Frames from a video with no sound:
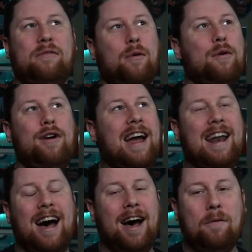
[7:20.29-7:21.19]
a red
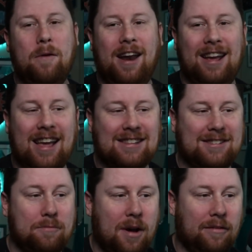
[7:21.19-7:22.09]
hot win against
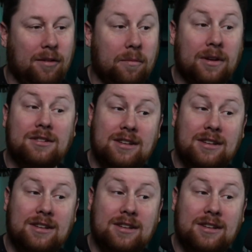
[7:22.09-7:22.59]
the Buffalo Bills,